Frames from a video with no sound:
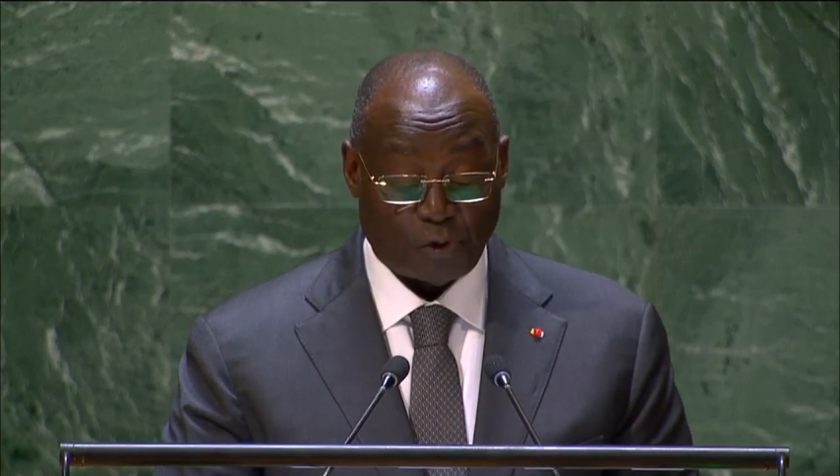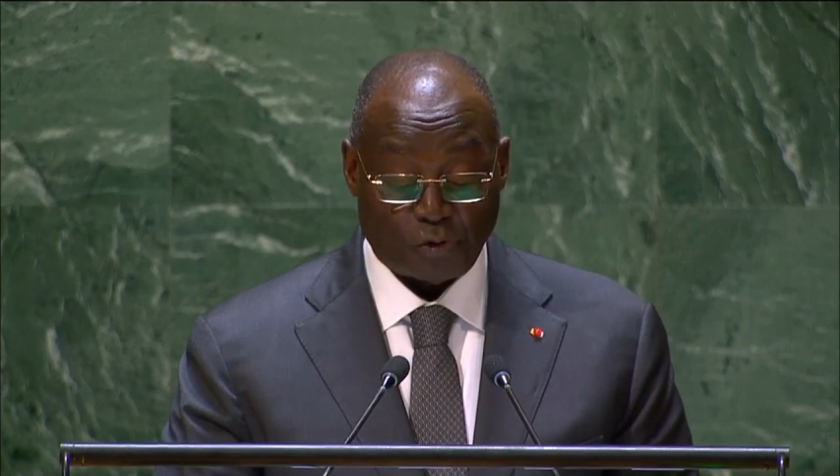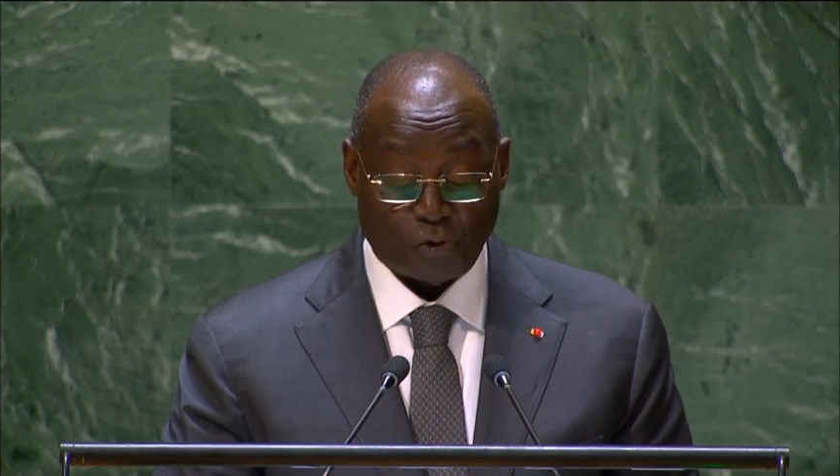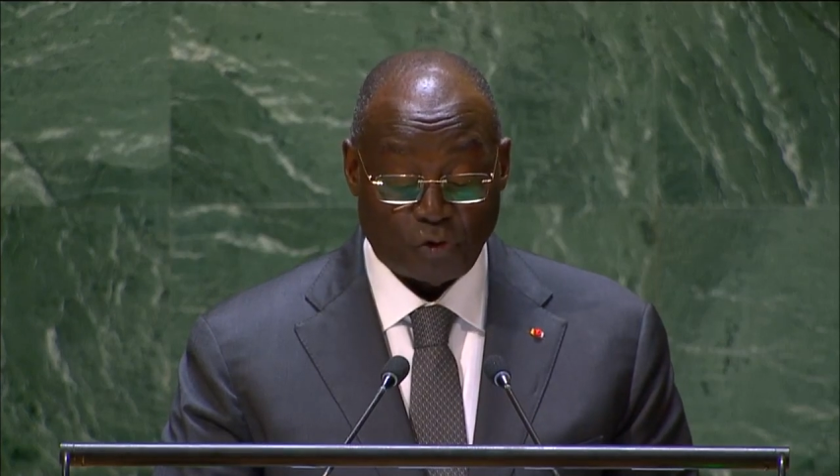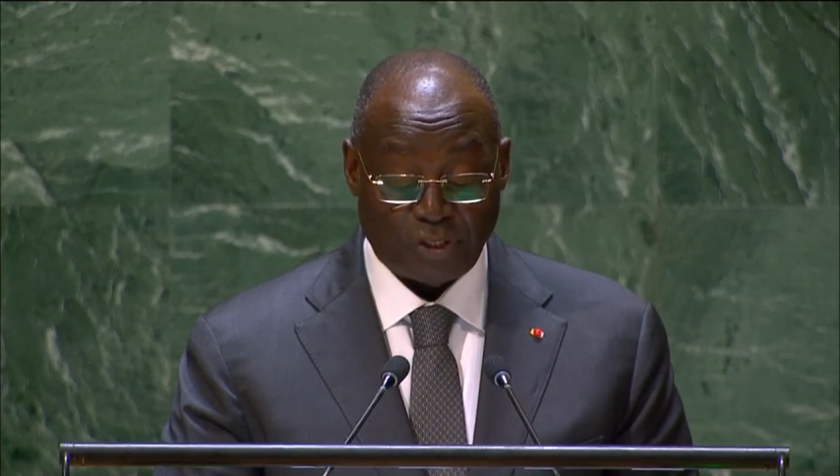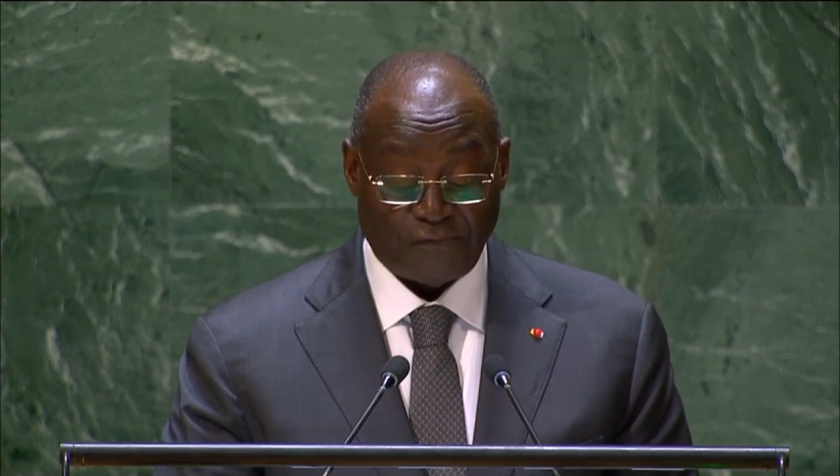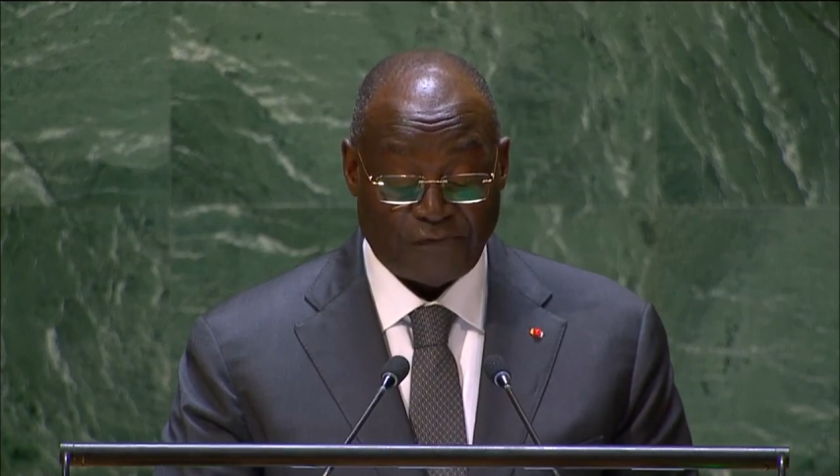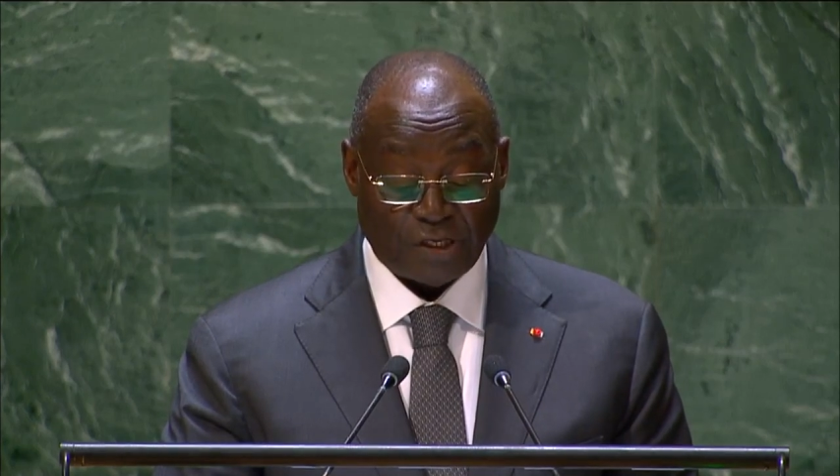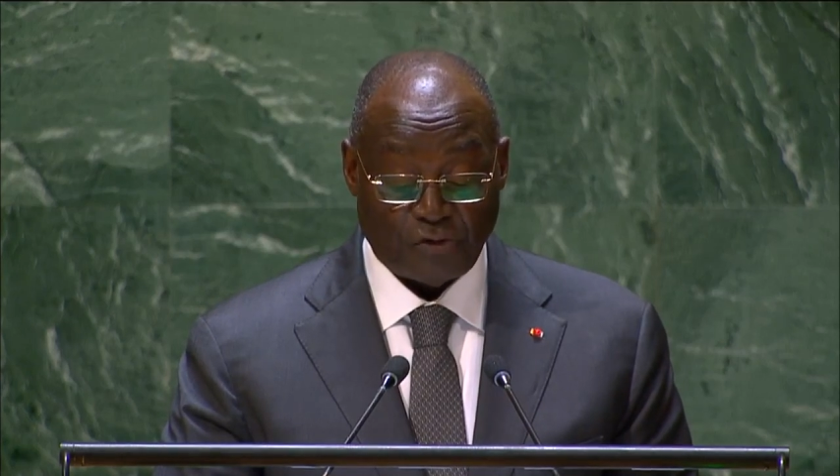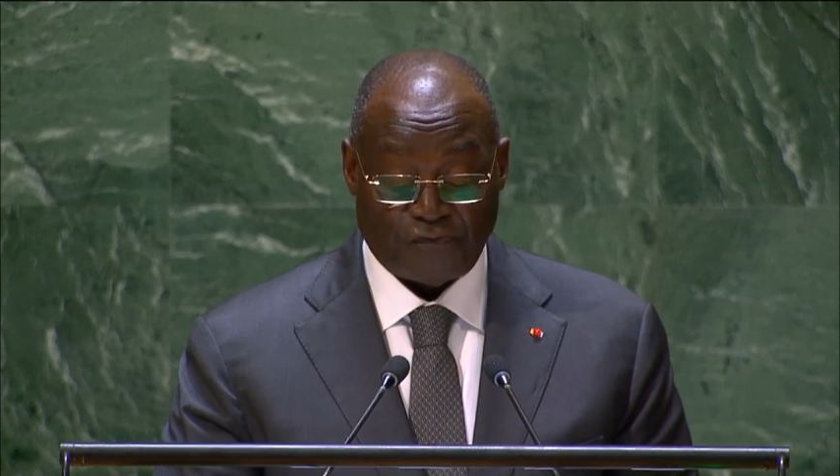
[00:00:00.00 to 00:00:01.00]

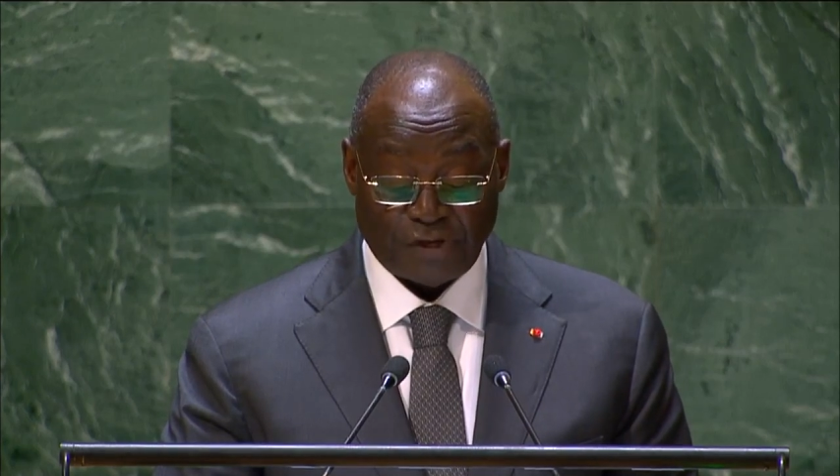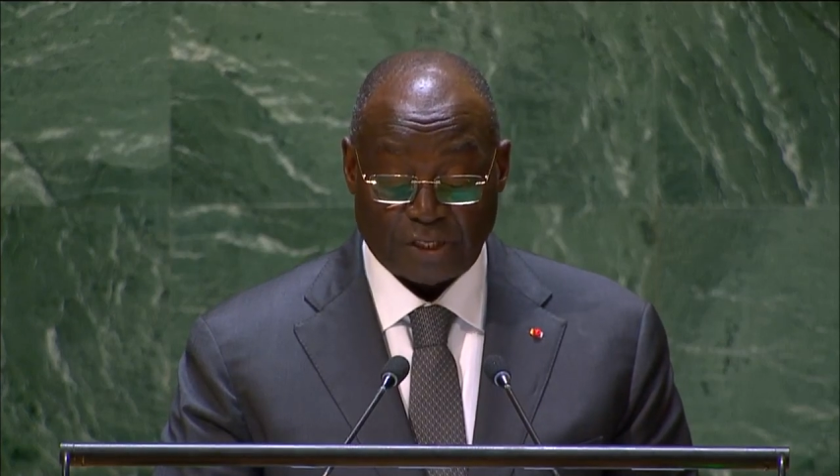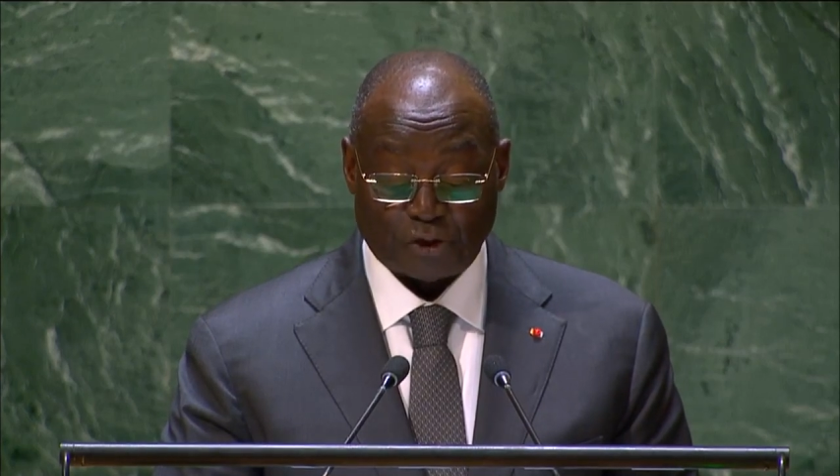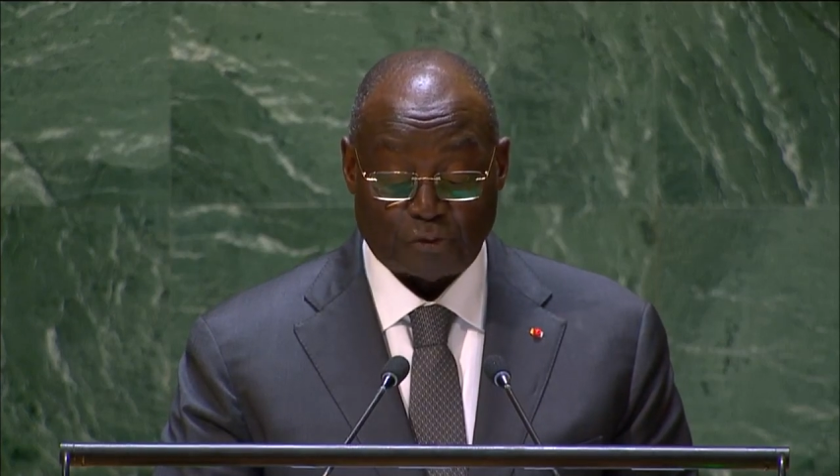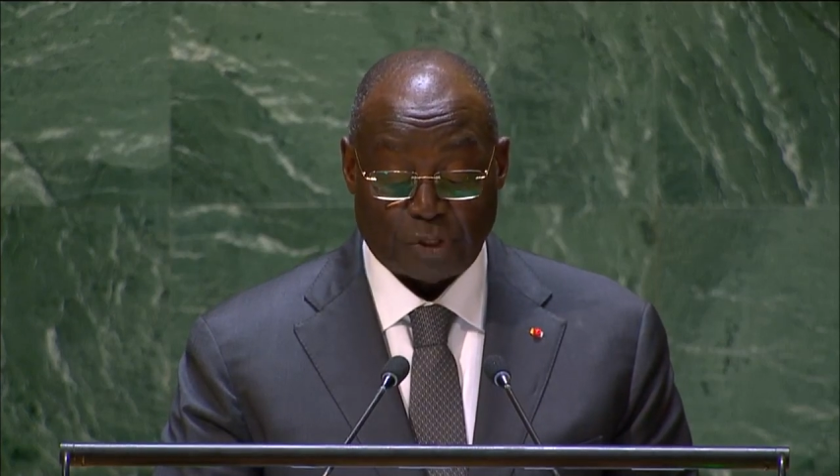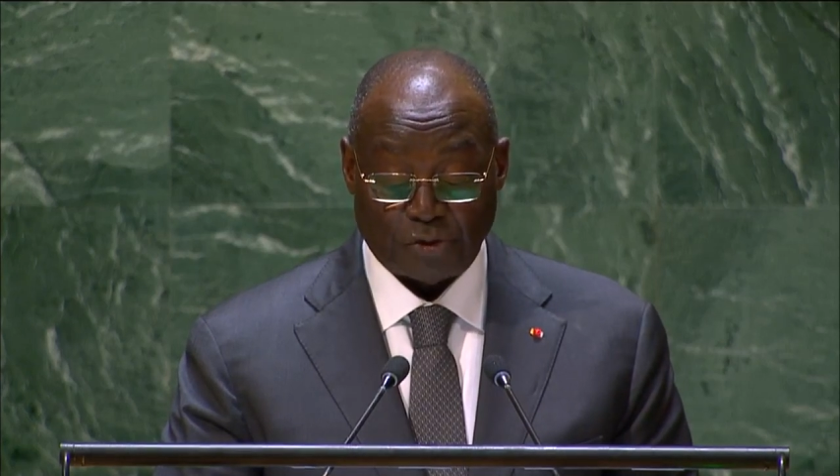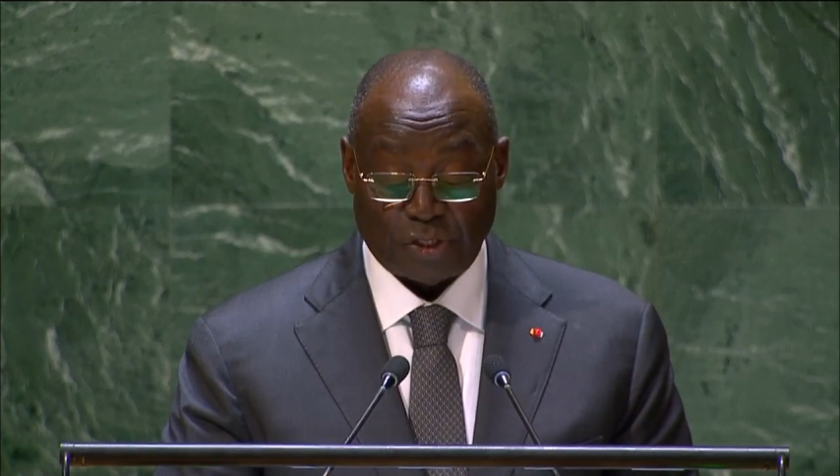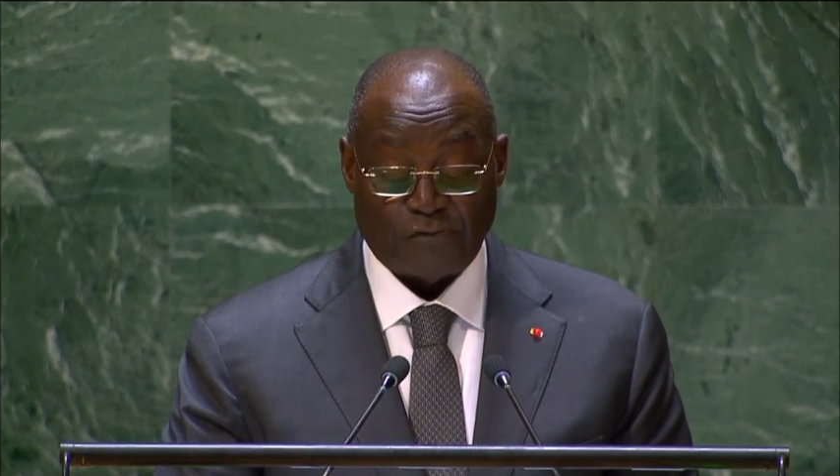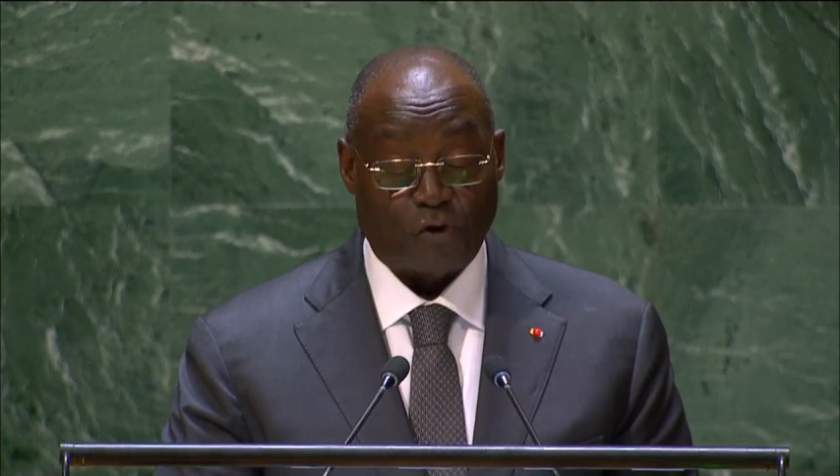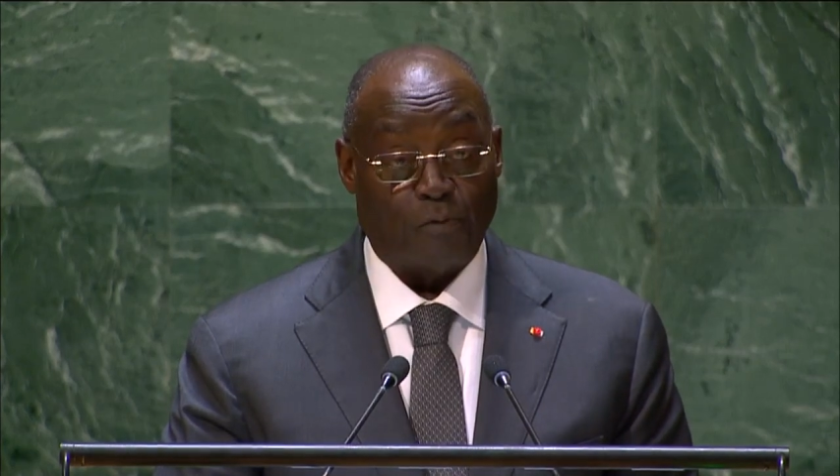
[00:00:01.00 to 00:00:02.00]
economies and
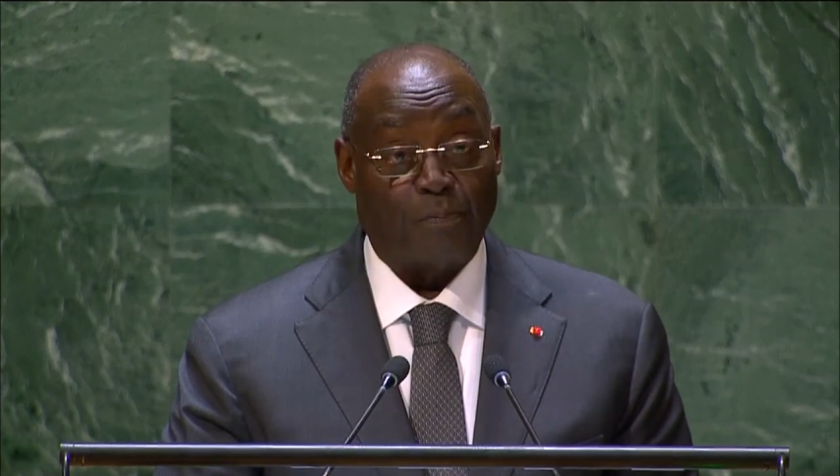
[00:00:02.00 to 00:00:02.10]
our